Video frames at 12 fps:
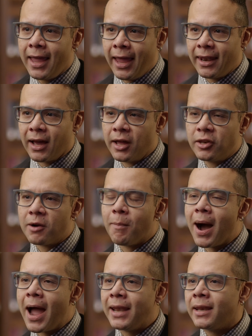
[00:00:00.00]
and
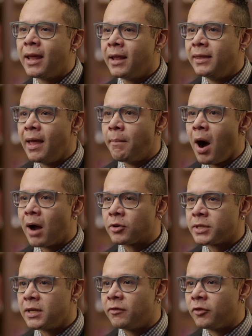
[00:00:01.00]
undermine
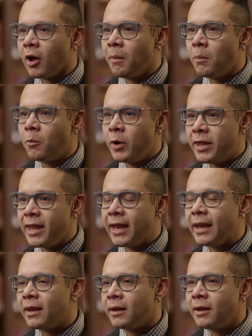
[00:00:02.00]
democracy from within.